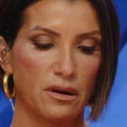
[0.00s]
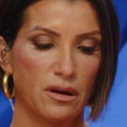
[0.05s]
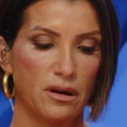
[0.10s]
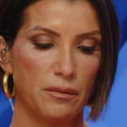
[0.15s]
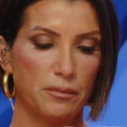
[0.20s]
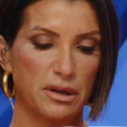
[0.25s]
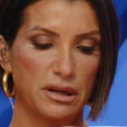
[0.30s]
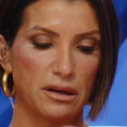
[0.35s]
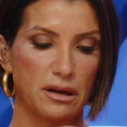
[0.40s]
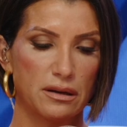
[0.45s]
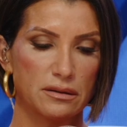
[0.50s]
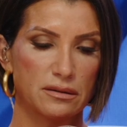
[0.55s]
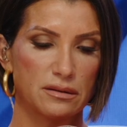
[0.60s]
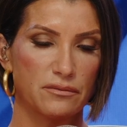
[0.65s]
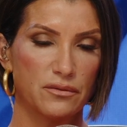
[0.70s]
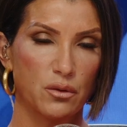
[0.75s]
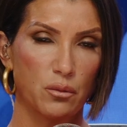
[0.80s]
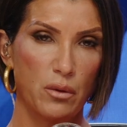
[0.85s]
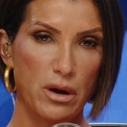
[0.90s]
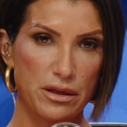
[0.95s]
because of
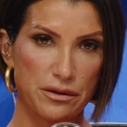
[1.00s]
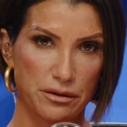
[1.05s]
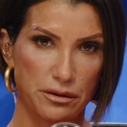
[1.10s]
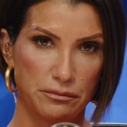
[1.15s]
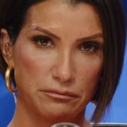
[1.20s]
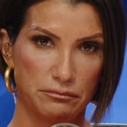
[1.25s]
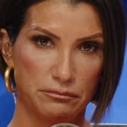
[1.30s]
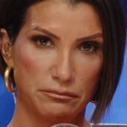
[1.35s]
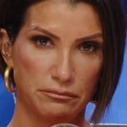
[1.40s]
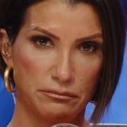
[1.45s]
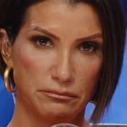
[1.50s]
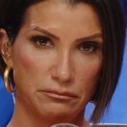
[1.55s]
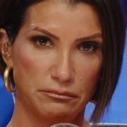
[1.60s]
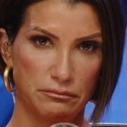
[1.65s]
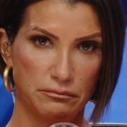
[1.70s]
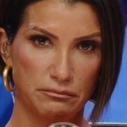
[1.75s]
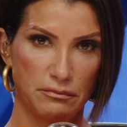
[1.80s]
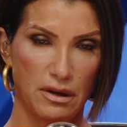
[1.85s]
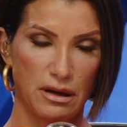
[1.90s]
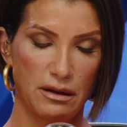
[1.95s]
the weather.
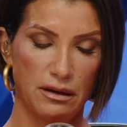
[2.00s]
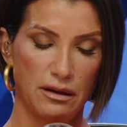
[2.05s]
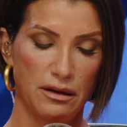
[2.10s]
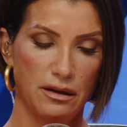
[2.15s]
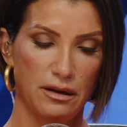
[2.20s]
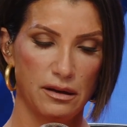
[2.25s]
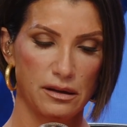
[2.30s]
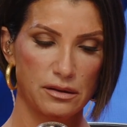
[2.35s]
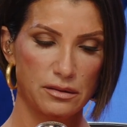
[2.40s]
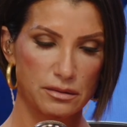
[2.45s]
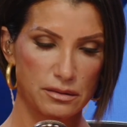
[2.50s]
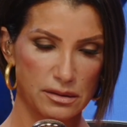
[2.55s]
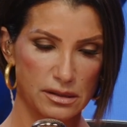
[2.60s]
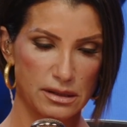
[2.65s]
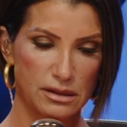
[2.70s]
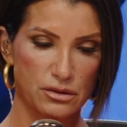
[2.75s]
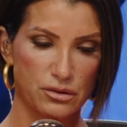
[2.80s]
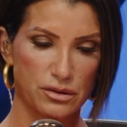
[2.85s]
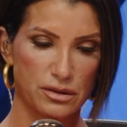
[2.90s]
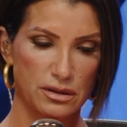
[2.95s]
This is an
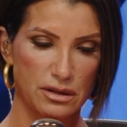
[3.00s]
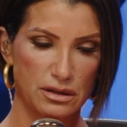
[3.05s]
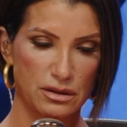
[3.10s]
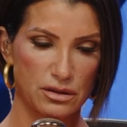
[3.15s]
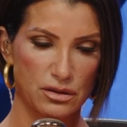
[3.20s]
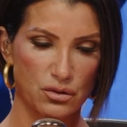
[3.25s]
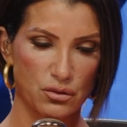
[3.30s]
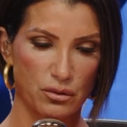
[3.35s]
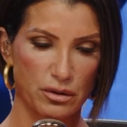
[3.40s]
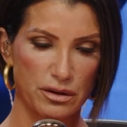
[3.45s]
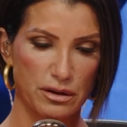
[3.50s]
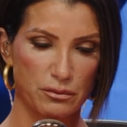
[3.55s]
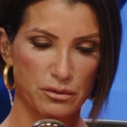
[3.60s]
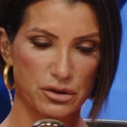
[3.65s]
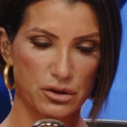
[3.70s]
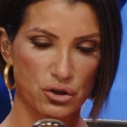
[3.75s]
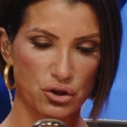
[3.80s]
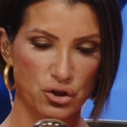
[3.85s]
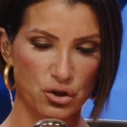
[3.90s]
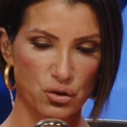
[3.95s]
interesting story. There was
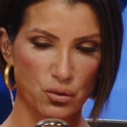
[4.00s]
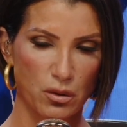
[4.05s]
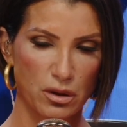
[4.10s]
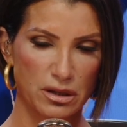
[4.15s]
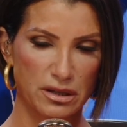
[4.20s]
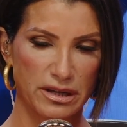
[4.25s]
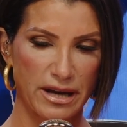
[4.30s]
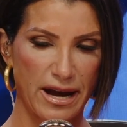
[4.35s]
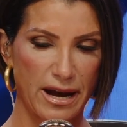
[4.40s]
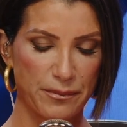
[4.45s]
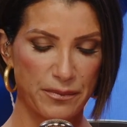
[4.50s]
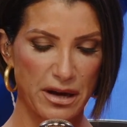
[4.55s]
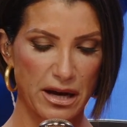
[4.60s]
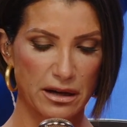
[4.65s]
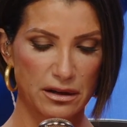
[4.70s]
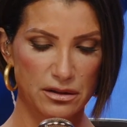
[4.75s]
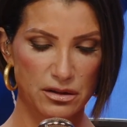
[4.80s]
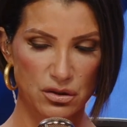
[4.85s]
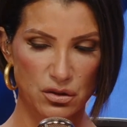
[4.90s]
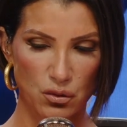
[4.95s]
a short gap. They had
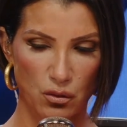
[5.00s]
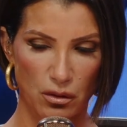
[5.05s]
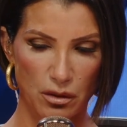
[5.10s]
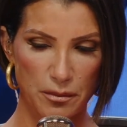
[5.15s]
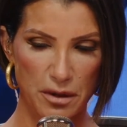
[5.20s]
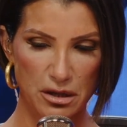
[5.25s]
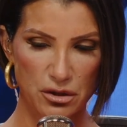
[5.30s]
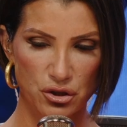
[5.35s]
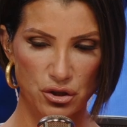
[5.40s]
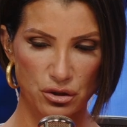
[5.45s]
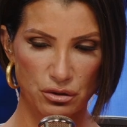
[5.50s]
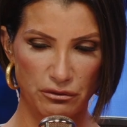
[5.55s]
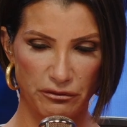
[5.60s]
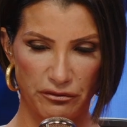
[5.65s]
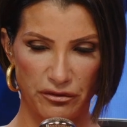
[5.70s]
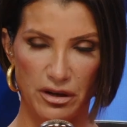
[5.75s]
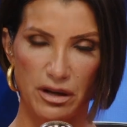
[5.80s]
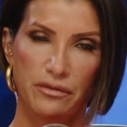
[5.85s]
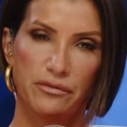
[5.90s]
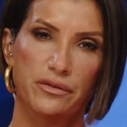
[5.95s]
a storm on June
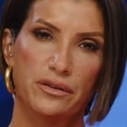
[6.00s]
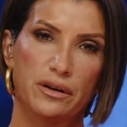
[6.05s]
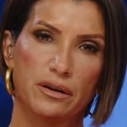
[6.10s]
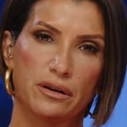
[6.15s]
5th,